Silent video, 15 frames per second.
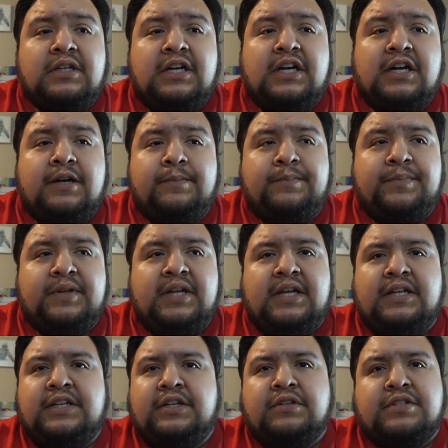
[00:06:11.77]

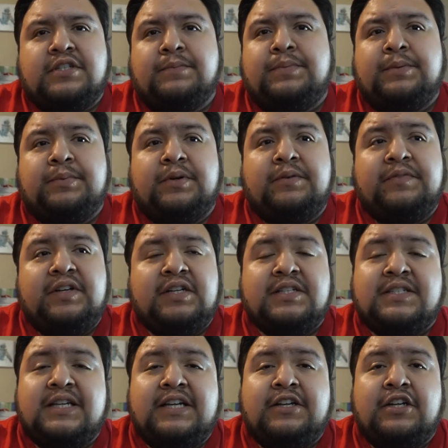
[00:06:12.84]
and some people are even going to
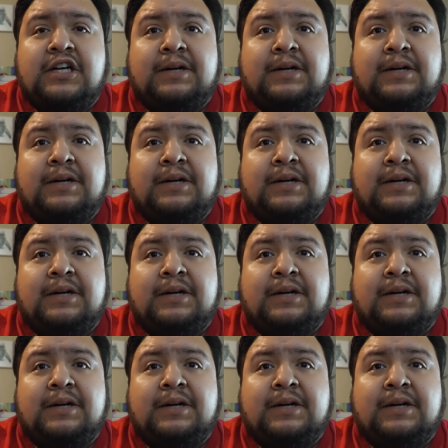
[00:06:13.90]
say you're